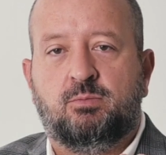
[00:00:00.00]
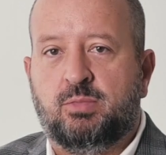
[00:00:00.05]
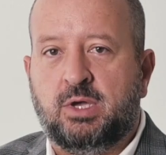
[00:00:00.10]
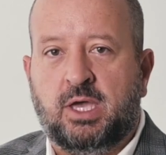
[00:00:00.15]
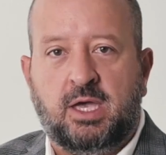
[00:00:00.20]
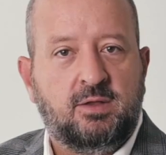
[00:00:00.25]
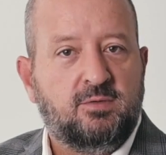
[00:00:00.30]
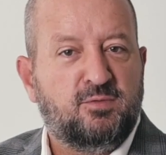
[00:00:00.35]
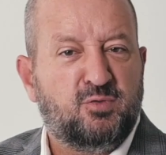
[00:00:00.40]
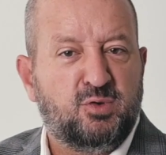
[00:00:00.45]

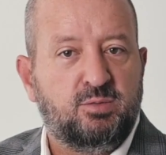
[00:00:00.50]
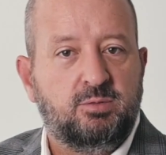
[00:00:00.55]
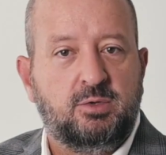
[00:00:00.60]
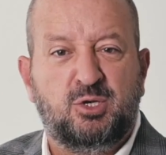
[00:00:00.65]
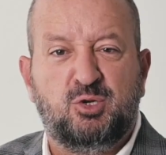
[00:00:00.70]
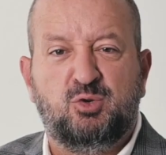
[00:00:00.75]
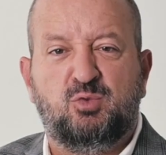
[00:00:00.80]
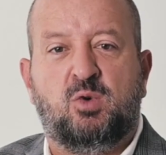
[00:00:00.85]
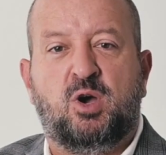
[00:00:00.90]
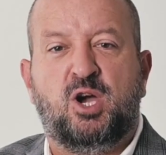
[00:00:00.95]
get from
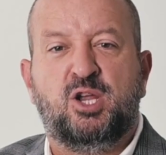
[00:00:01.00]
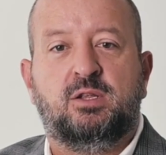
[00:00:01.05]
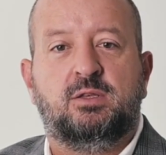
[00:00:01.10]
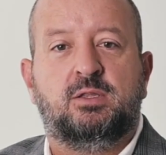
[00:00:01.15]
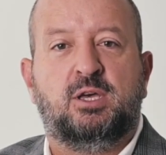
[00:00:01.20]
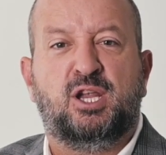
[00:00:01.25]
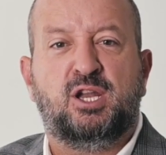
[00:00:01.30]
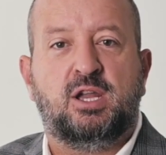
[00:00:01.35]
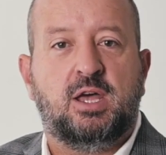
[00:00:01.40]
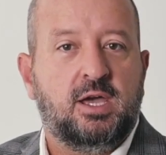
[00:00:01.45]
you, why do
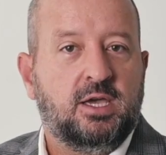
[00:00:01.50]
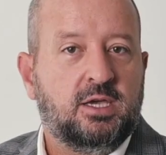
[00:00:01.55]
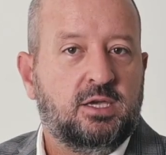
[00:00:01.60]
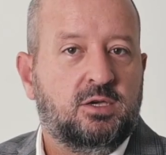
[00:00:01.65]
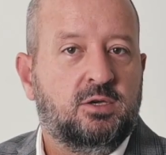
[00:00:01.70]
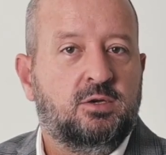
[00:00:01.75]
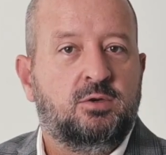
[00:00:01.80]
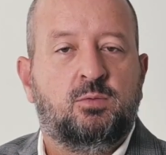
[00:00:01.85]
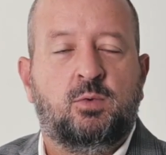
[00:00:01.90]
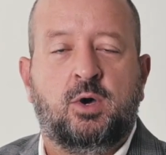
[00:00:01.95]
they like
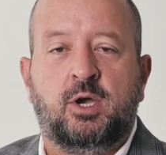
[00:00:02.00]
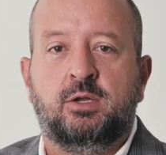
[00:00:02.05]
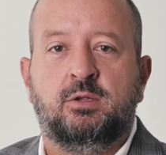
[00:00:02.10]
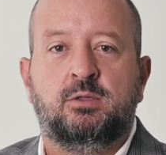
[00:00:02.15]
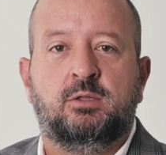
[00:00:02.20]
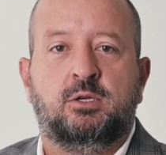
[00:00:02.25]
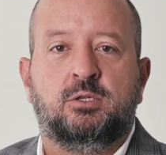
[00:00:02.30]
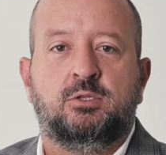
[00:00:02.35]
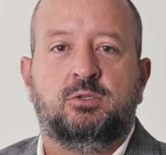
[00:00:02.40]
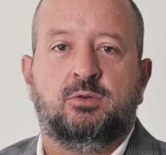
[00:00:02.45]
you, why do
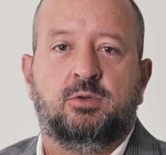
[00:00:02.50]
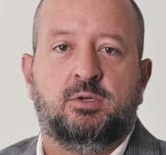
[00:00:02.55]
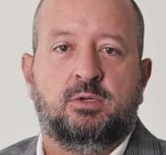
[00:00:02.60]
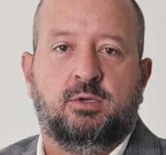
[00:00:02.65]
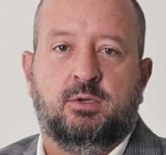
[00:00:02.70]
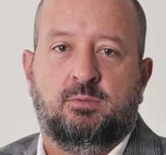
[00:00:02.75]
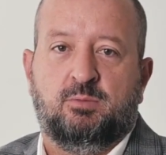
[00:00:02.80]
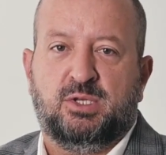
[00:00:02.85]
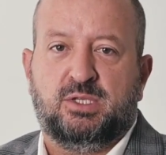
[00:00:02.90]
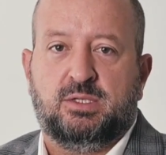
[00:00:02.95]
they enjoy
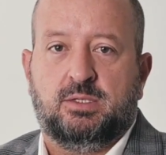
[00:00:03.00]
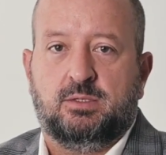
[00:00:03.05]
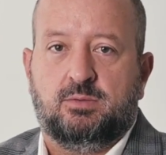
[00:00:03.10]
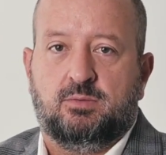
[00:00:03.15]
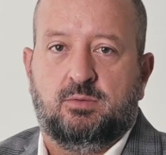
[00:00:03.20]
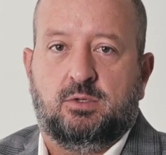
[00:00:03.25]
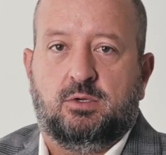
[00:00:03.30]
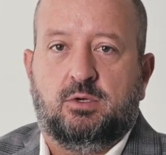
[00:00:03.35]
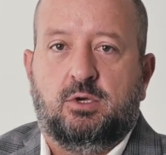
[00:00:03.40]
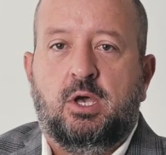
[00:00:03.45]
doing business
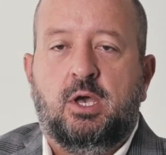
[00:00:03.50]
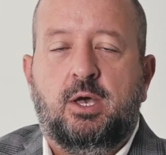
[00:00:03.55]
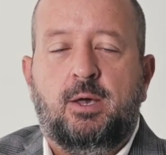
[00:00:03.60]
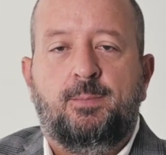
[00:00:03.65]
with you.